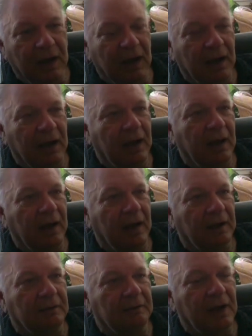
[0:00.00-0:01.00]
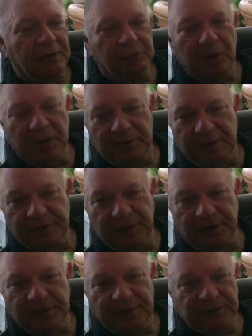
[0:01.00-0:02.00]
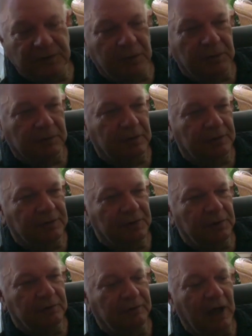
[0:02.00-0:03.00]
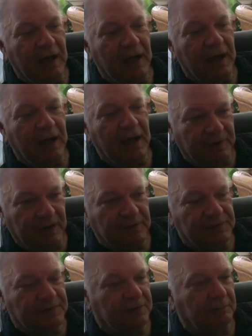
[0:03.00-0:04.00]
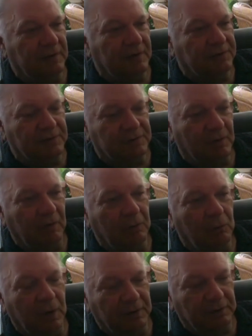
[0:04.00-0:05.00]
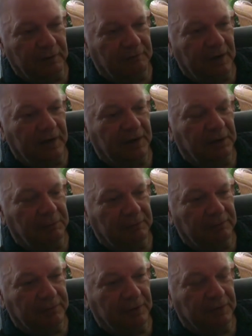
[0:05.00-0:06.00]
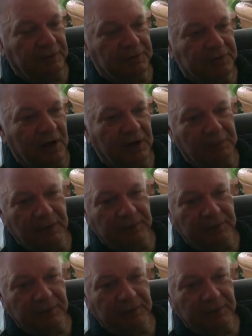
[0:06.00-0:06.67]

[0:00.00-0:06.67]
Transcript: uh, and as one of the things that's going to occur. So you've got the events. I mean, this is only one event he could be referring to. He's talking